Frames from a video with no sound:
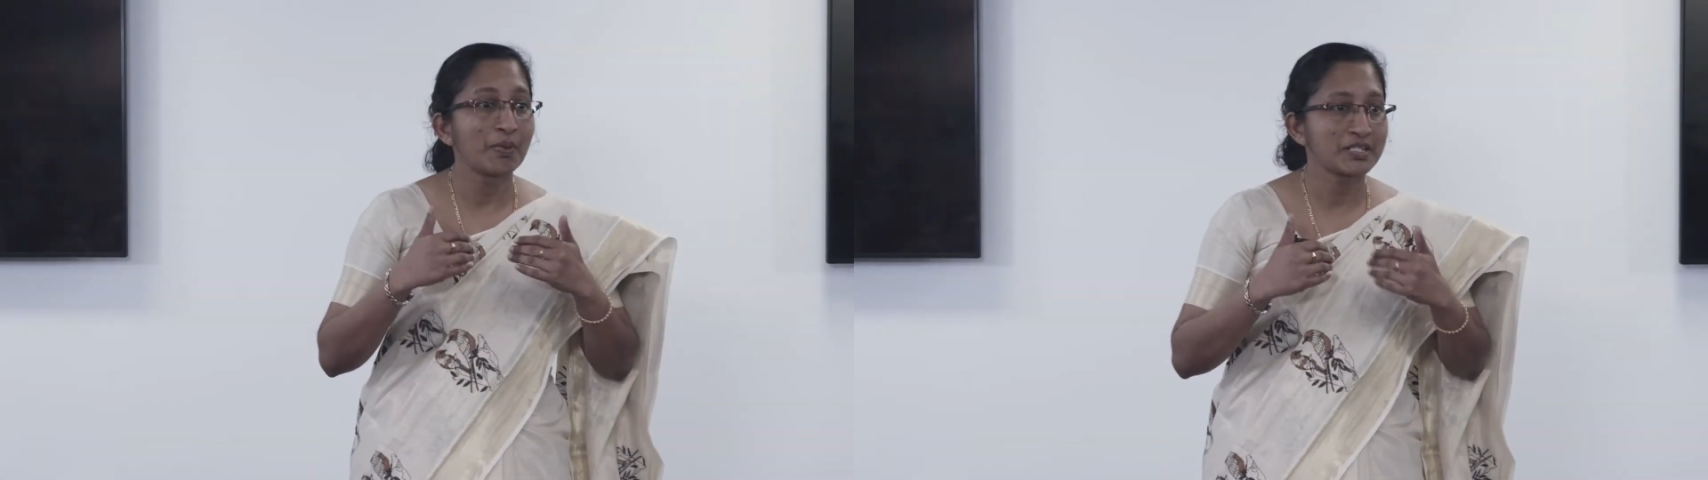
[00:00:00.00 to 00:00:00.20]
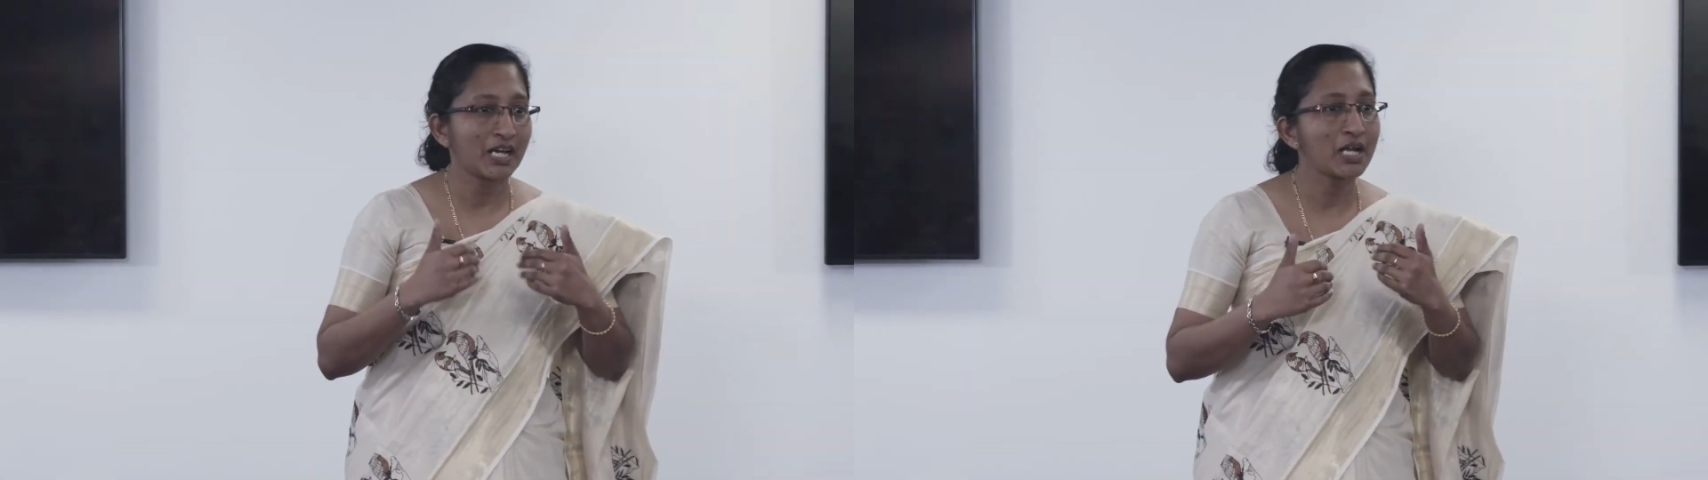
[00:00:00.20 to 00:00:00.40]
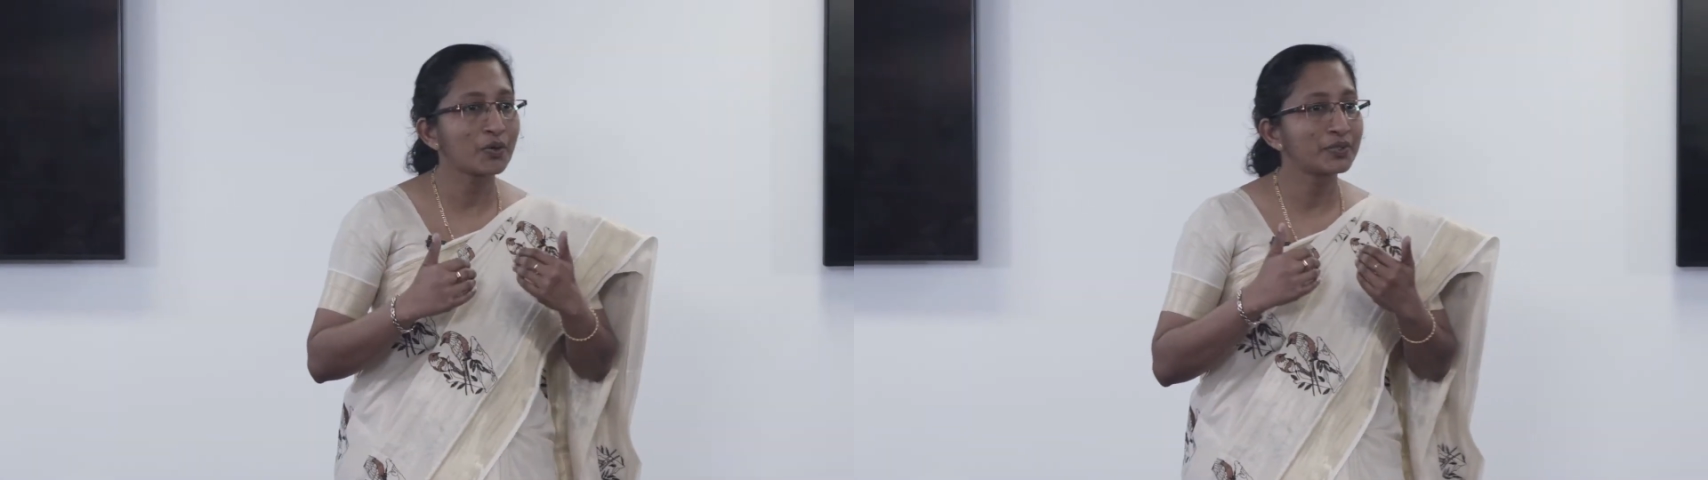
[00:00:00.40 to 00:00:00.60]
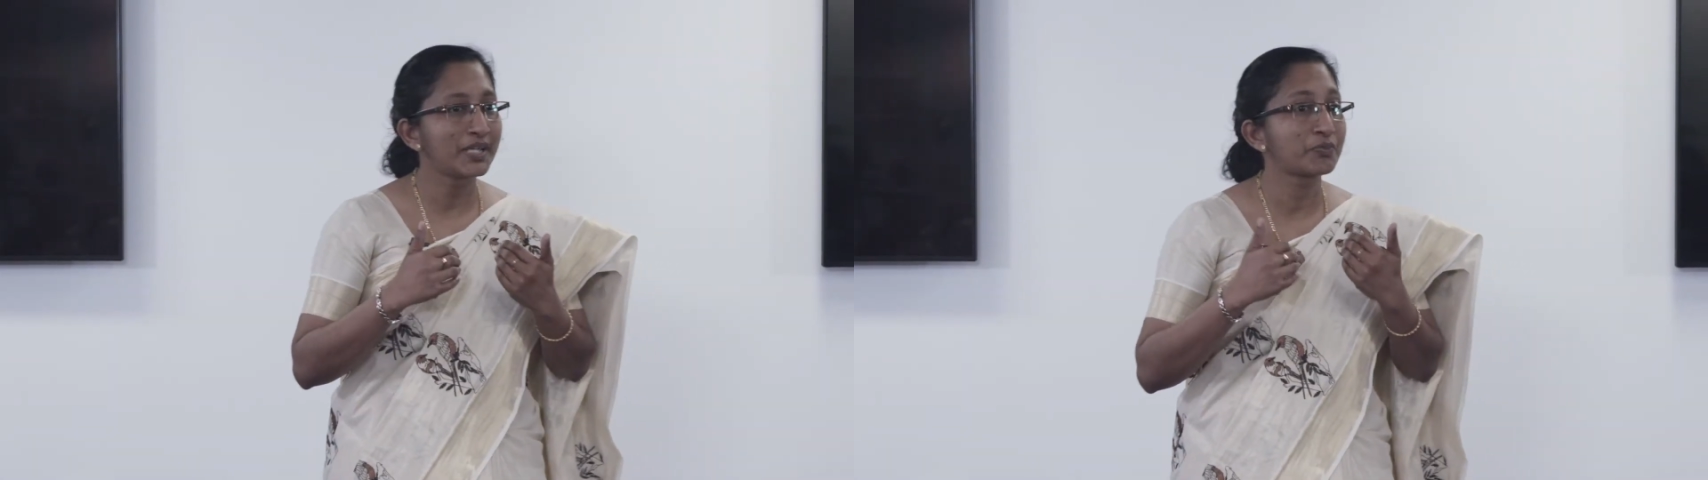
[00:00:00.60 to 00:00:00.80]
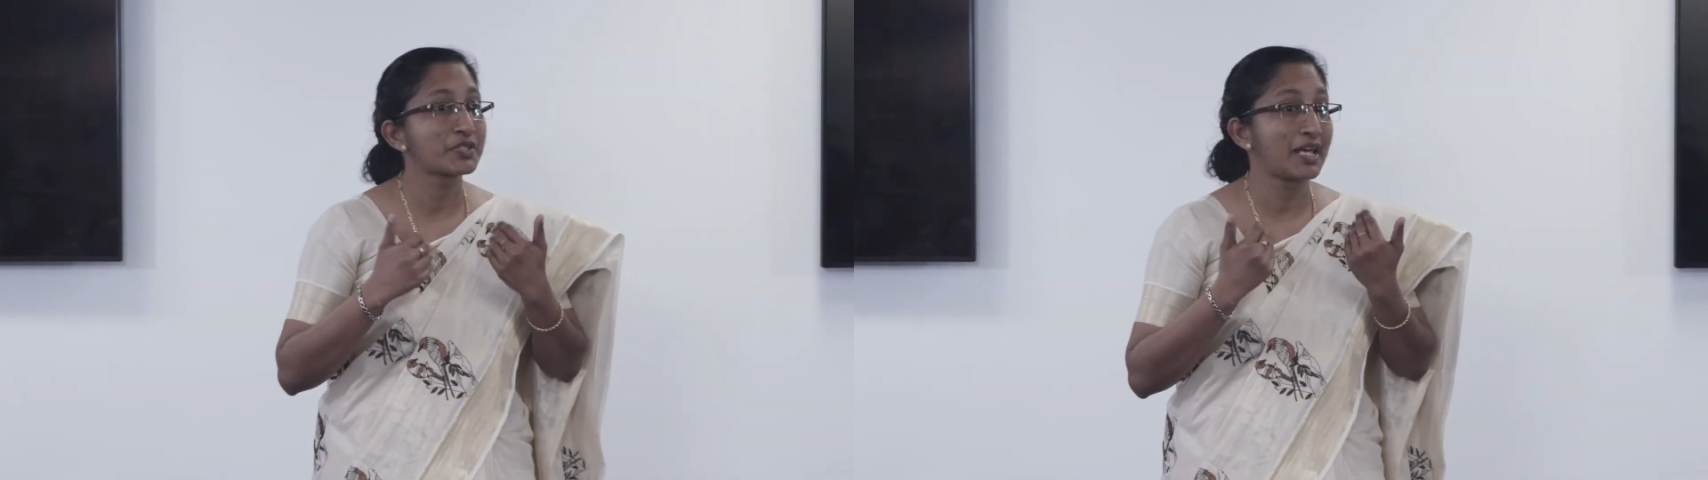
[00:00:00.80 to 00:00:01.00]
childhood that
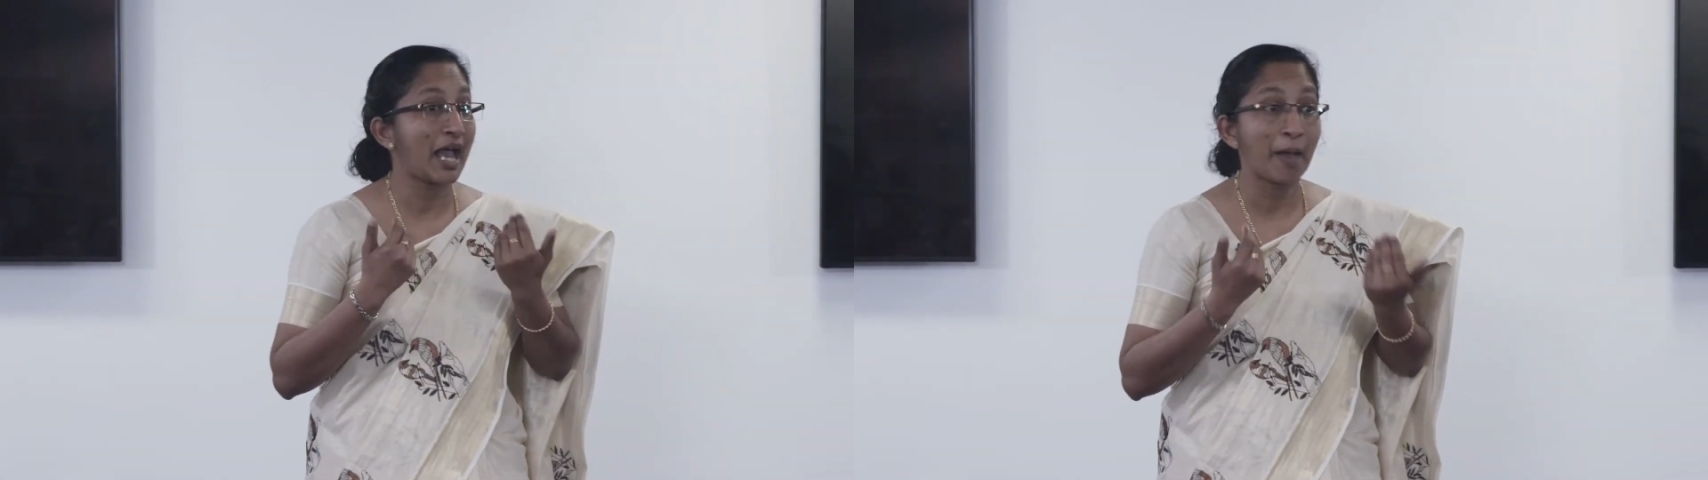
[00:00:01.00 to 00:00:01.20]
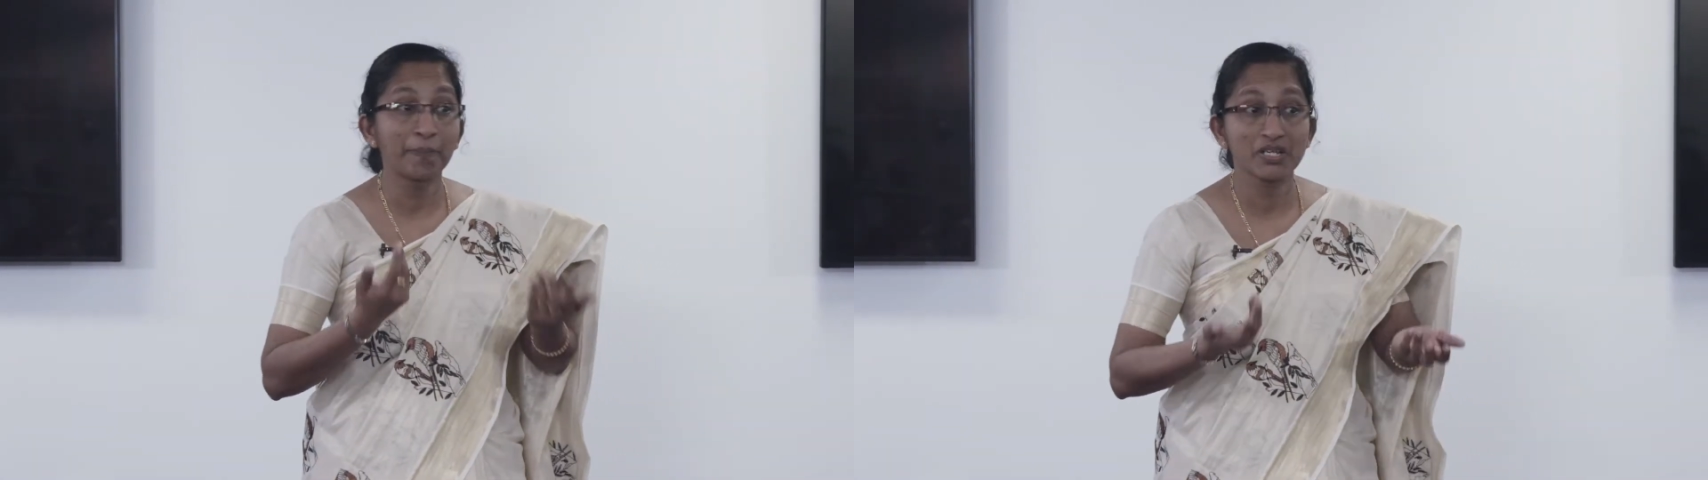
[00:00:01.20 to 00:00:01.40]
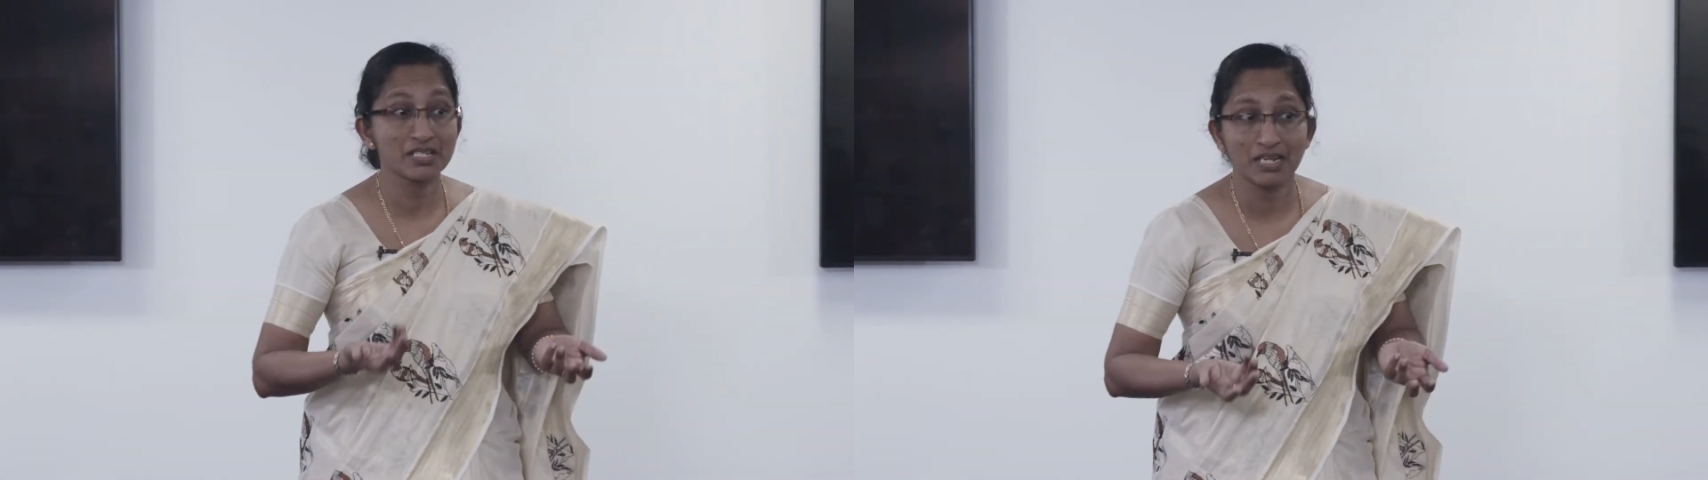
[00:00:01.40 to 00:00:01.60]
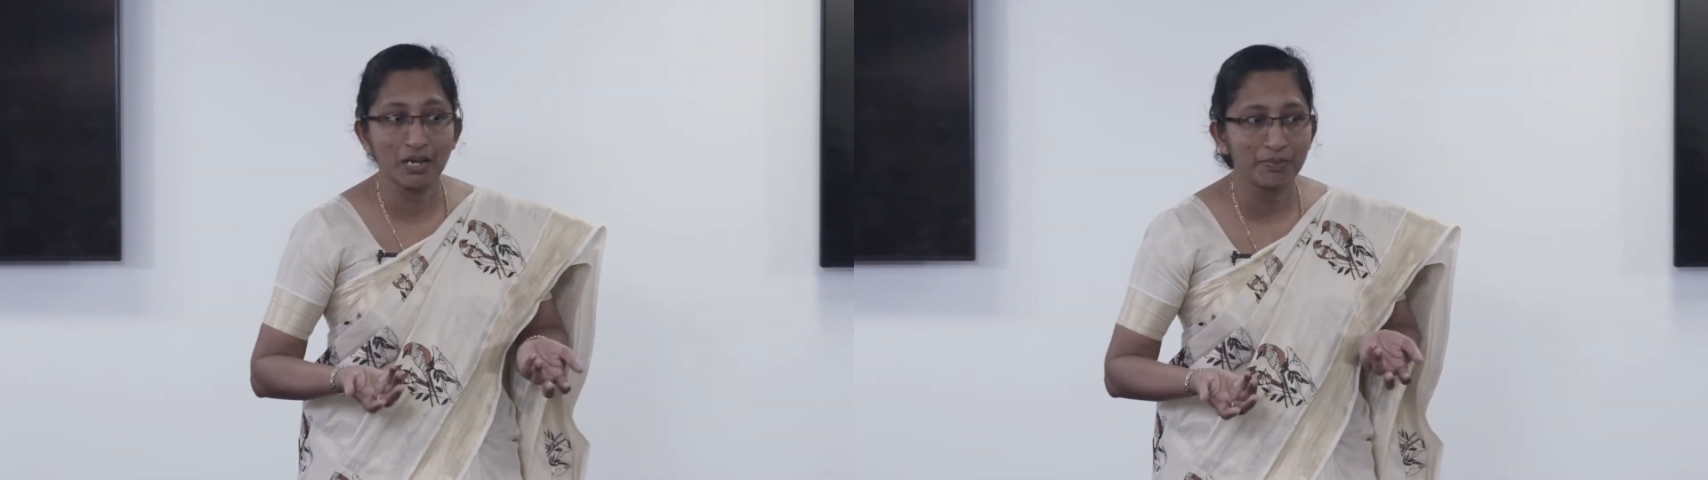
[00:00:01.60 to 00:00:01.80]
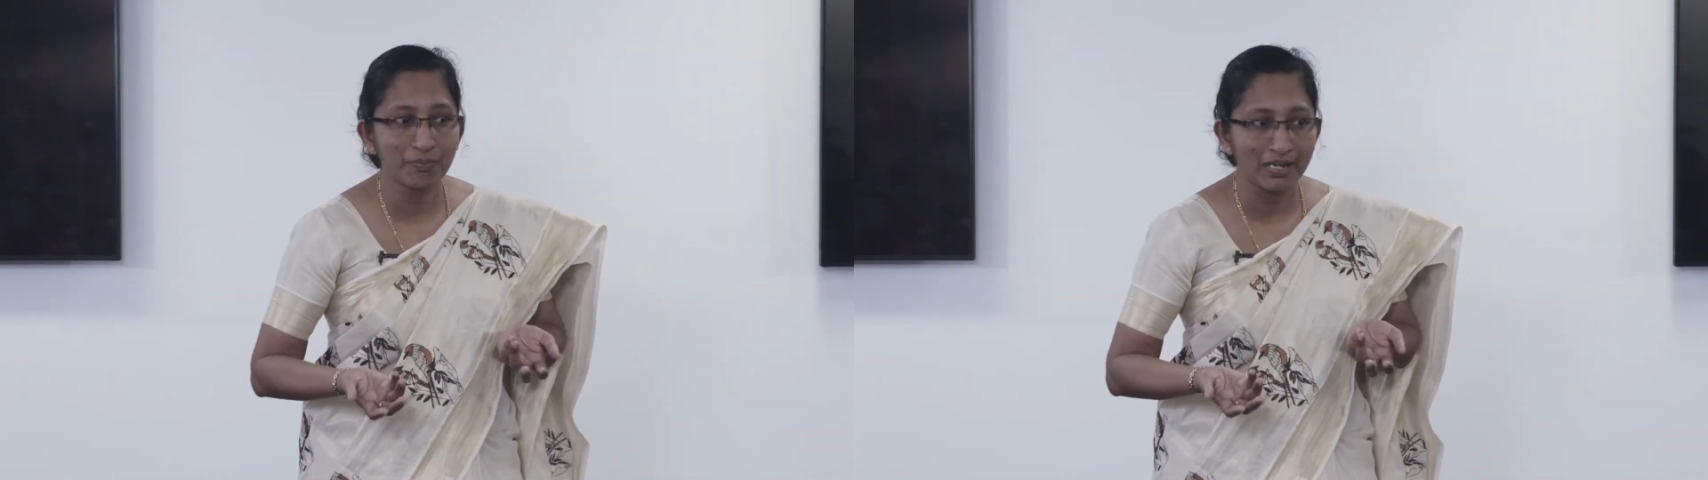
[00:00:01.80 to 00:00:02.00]
was the happiest time
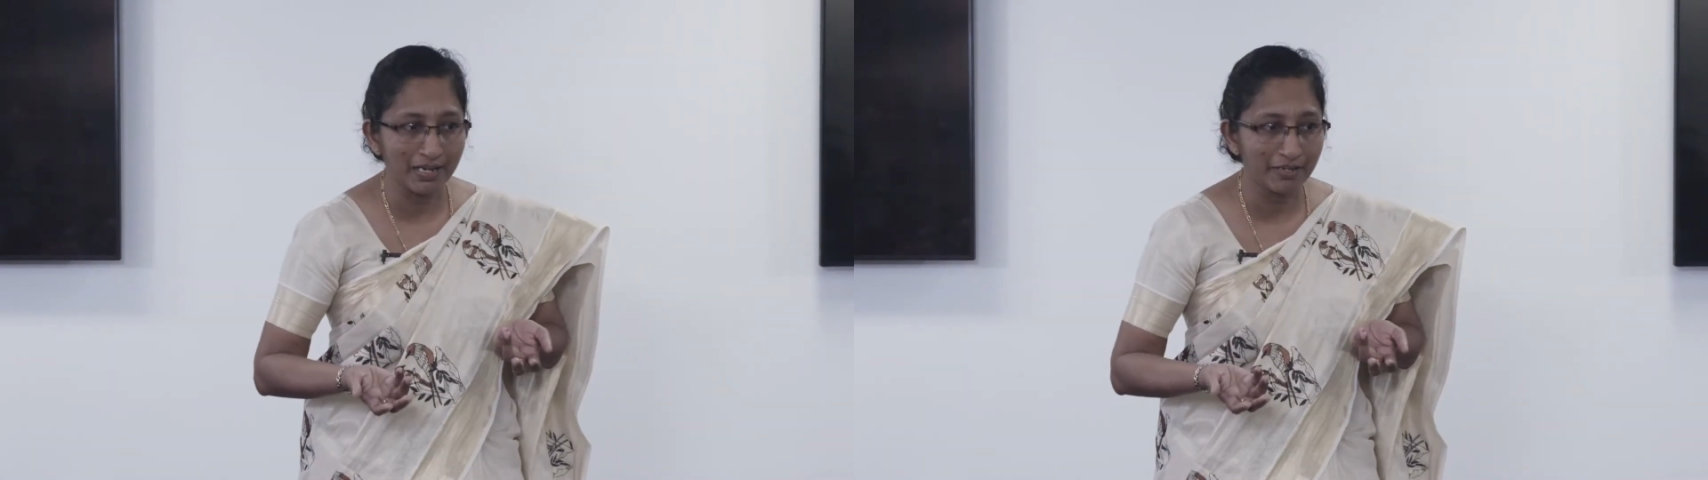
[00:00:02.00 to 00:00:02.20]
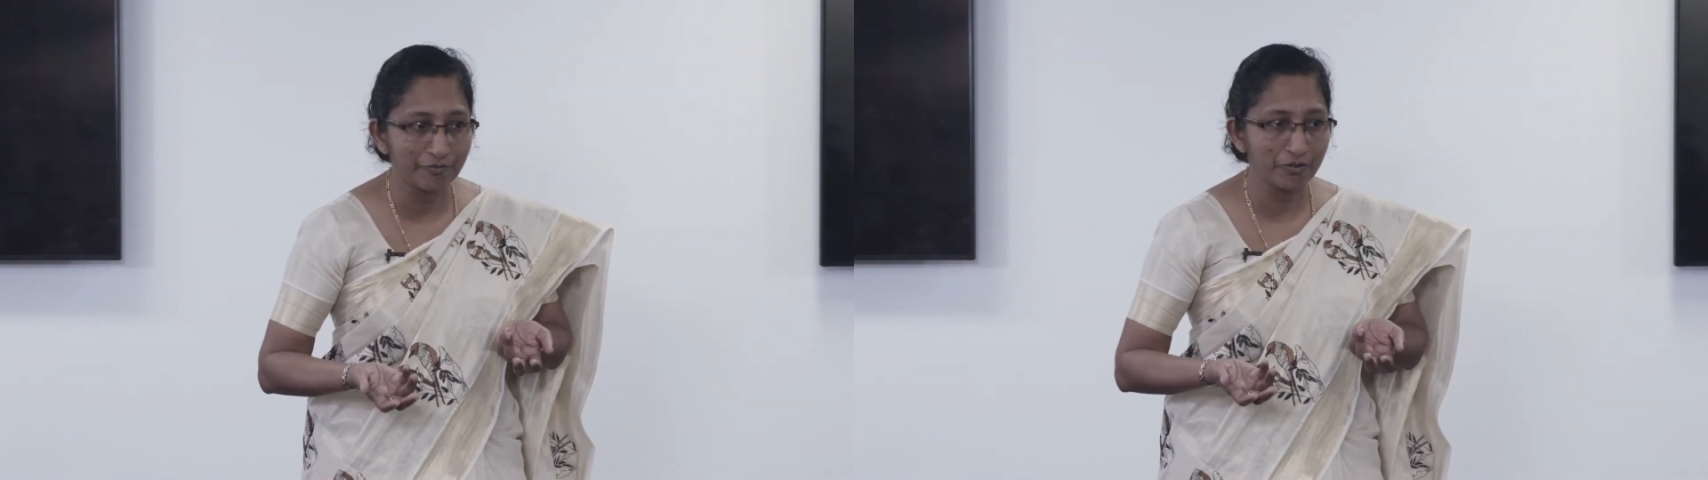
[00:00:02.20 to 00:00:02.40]
in my life.